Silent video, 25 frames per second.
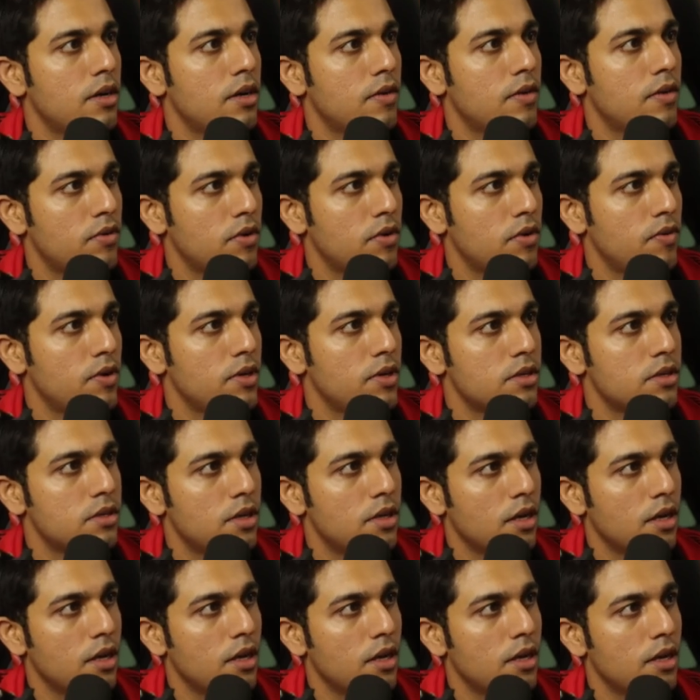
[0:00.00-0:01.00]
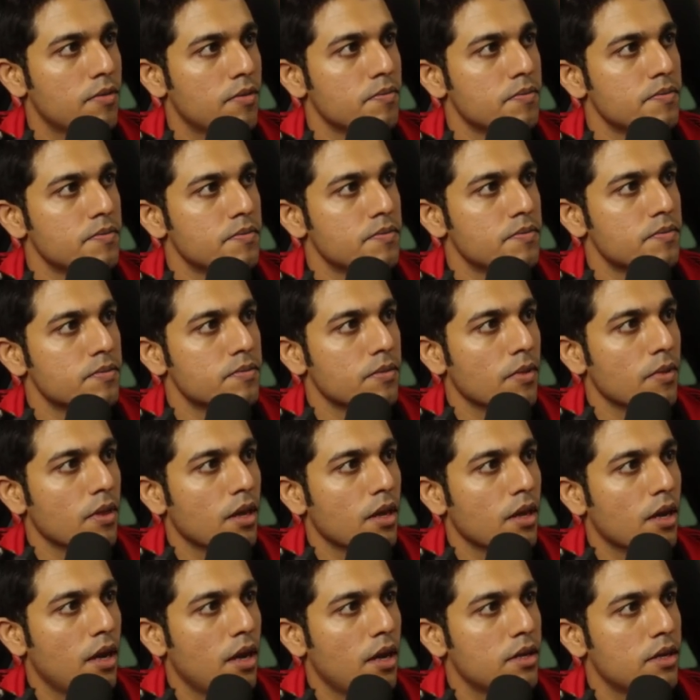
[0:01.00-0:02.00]
after 1 second,
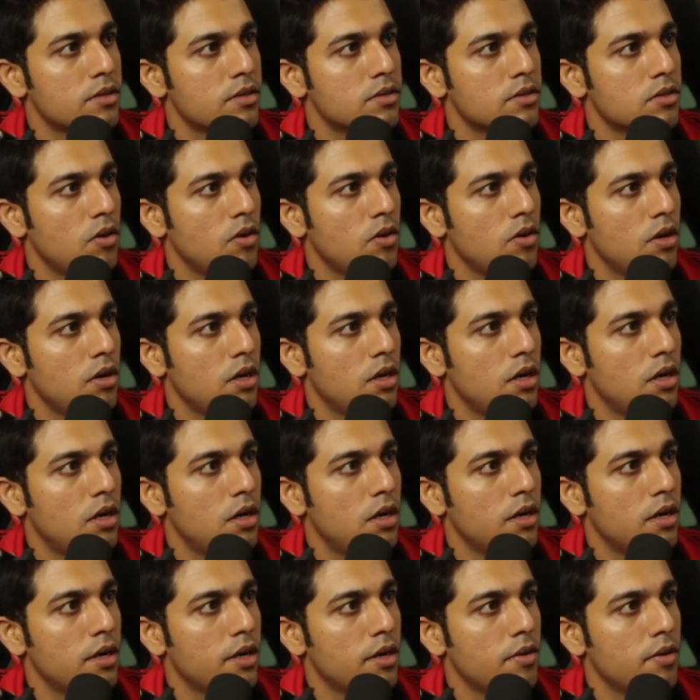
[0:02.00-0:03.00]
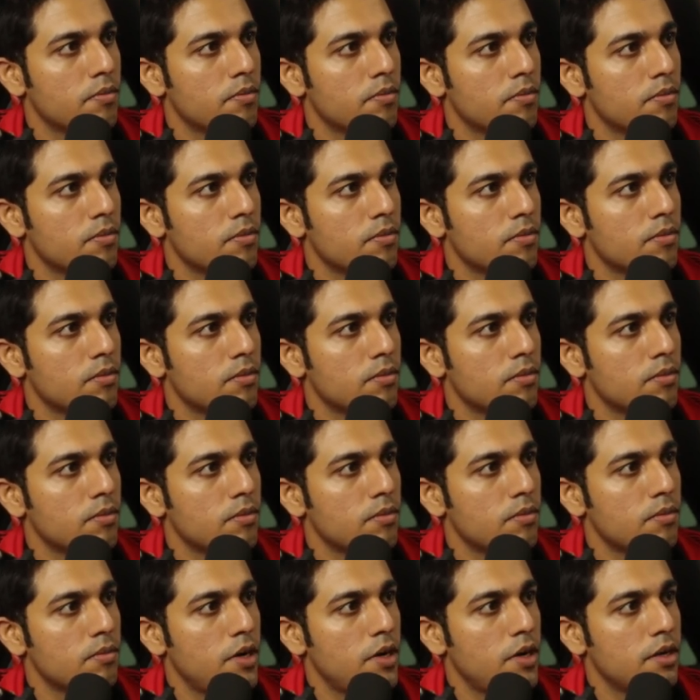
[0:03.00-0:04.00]
it's gonna
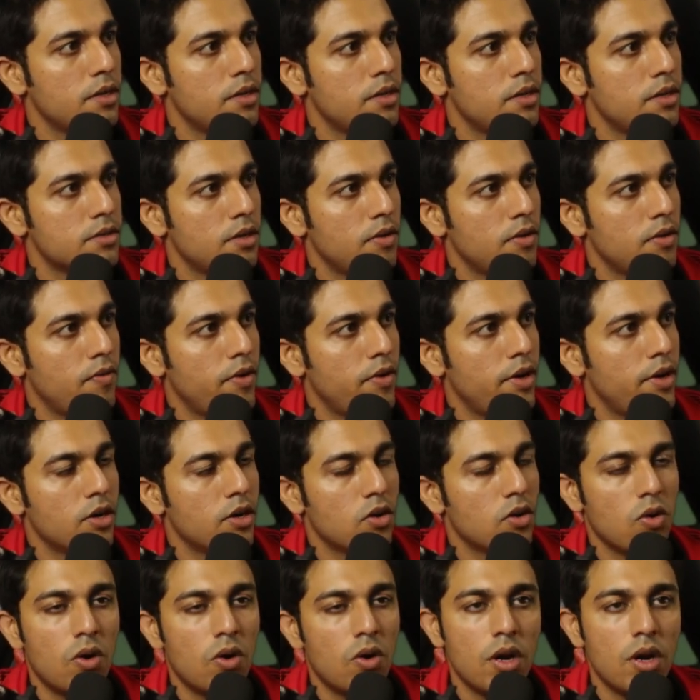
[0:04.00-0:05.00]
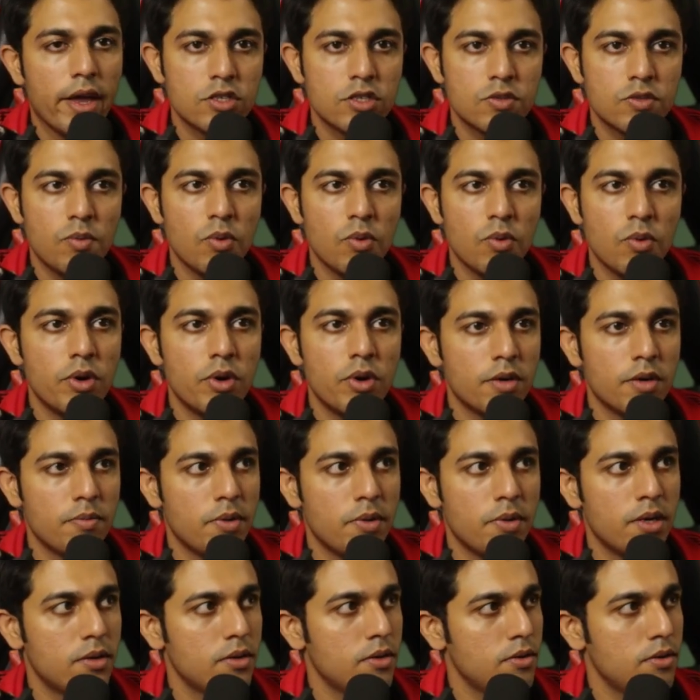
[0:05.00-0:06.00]
emit this event called explode emit.